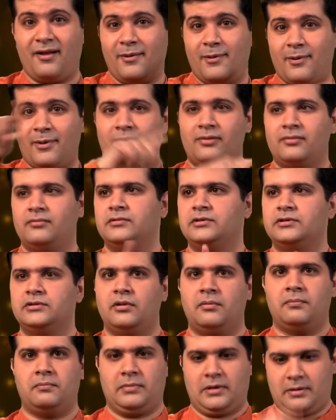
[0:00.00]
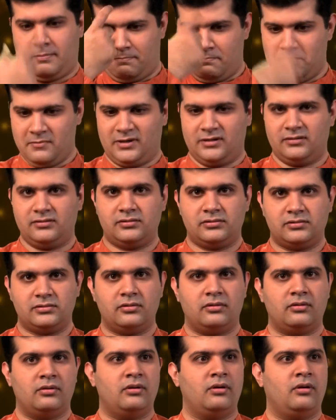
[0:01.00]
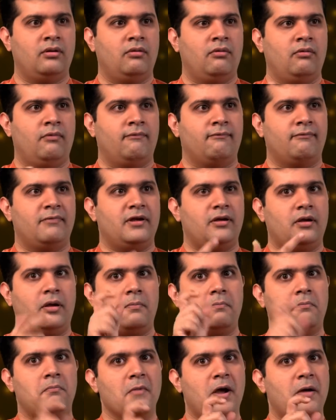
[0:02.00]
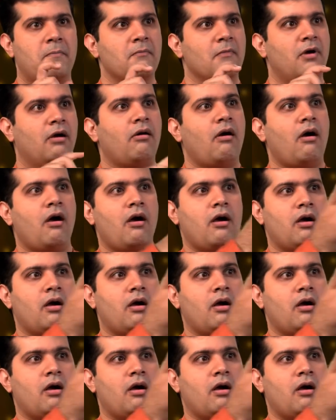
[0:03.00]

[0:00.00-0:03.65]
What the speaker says: Do not compare your life with others in terms of money or luck.